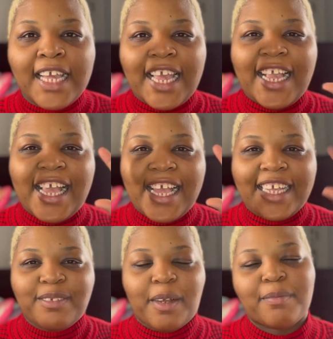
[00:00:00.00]
Hey
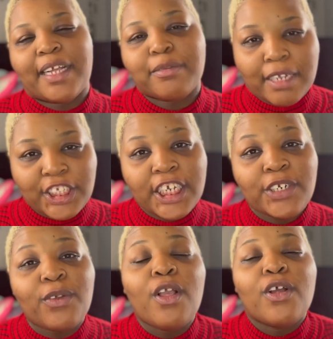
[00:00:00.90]
guys, welcome back to my
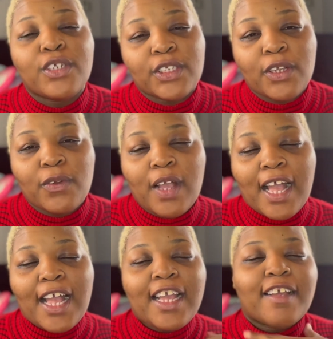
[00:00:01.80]
channel. So
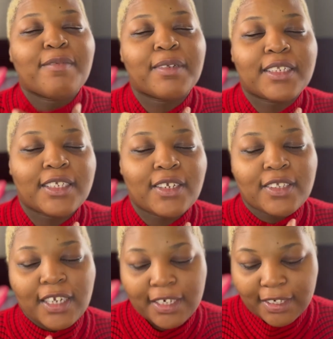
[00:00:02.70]
I have been so
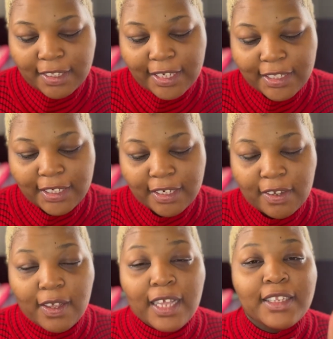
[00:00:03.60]
tired lately,
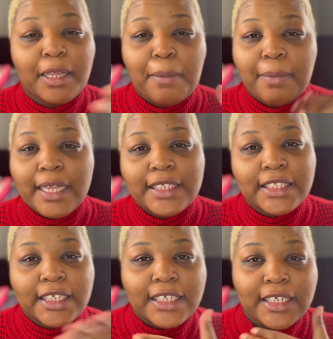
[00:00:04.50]
y'all. I look
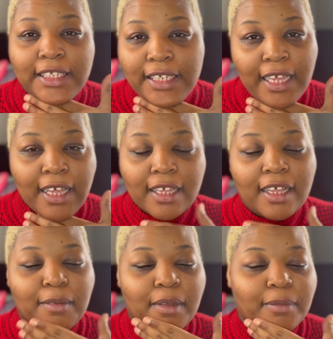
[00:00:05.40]
busted.
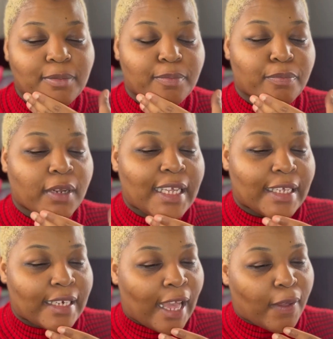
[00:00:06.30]
I'm
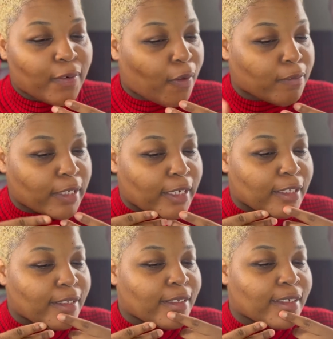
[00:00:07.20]
breaking out over here.
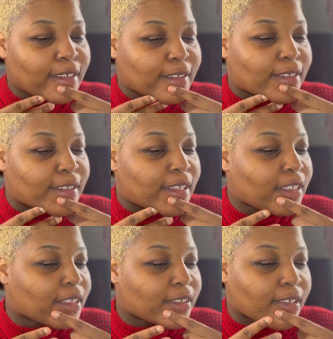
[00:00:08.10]
Look at these
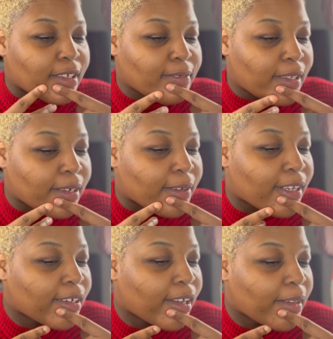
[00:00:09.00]
zits, and I'm like, how
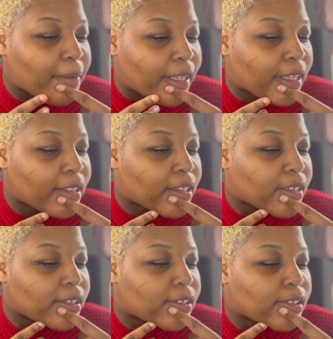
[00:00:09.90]
did I even get this?